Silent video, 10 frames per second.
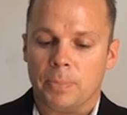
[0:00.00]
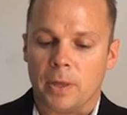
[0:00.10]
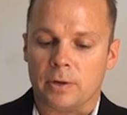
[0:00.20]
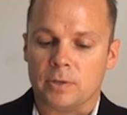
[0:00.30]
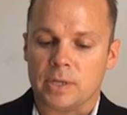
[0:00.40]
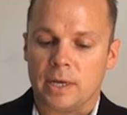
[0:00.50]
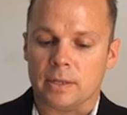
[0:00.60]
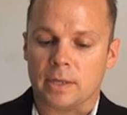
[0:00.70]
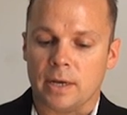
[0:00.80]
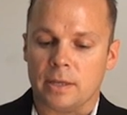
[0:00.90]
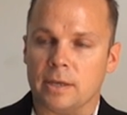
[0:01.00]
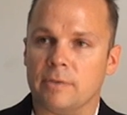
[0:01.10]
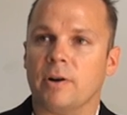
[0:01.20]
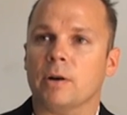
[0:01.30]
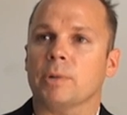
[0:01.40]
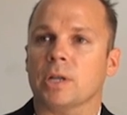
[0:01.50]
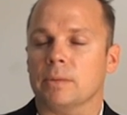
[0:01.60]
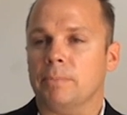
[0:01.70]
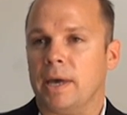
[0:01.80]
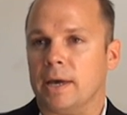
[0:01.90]
understand kind of the environmental
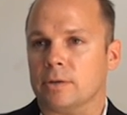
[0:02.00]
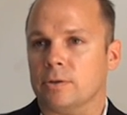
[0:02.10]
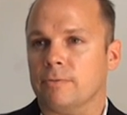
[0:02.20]
impact or the